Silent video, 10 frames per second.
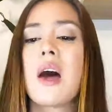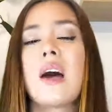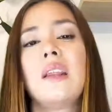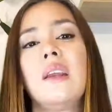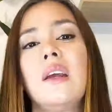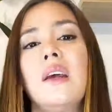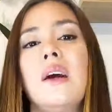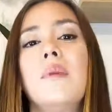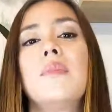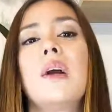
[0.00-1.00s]
And then
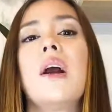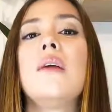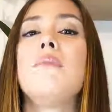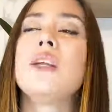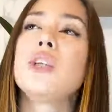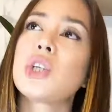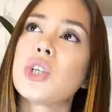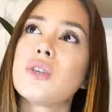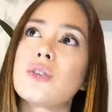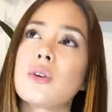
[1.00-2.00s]
I
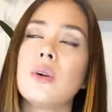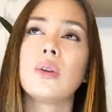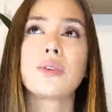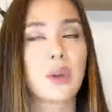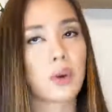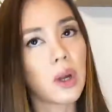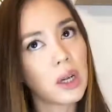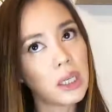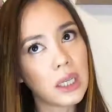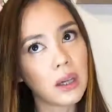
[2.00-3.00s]
mentioned also
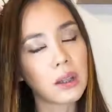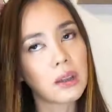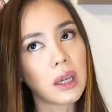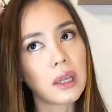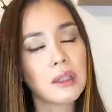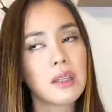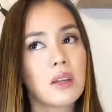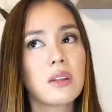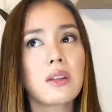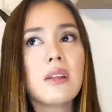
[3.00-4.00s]
earlier that the
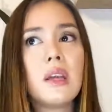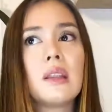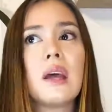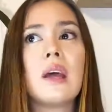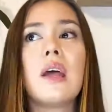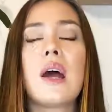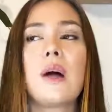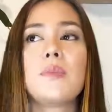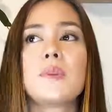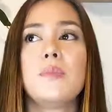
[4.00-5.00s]
other thing that
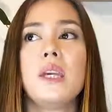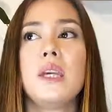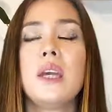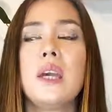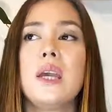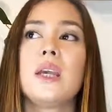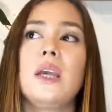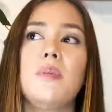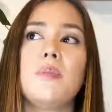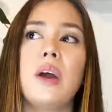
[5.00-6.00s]
helps me
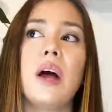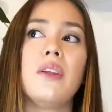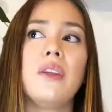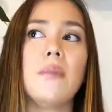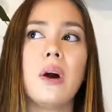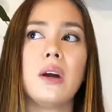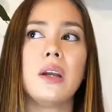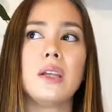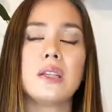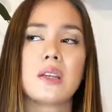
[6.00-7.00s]
keep a healthy
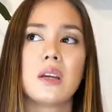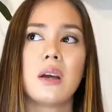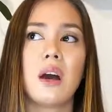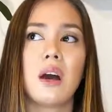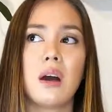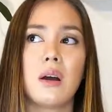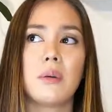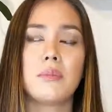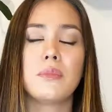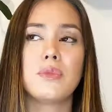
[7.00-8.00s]
mind
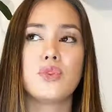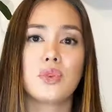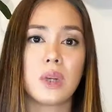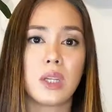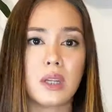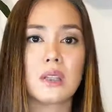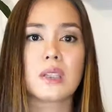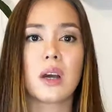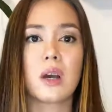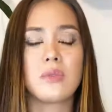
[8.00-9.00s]
during these
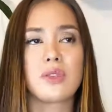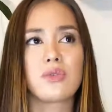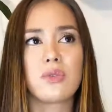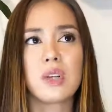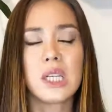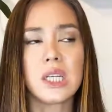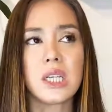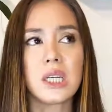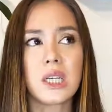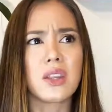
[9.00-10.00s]
times is
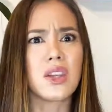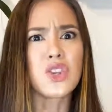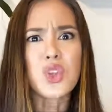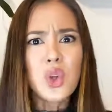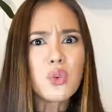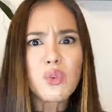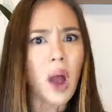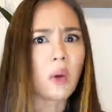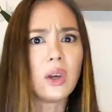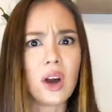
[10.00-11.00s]
really this
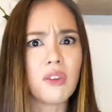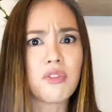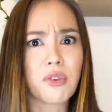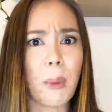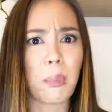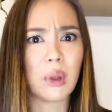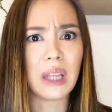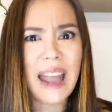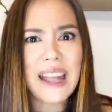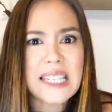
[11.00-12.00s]
newfound love for
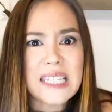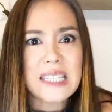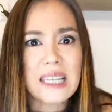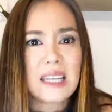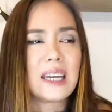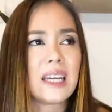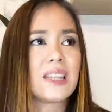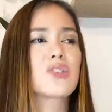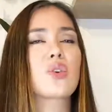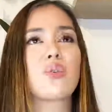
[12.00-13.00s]
plants.
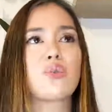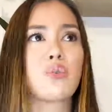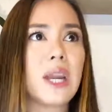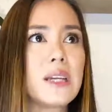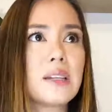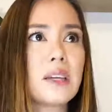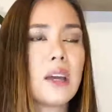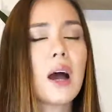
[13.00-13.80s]
It's crazy.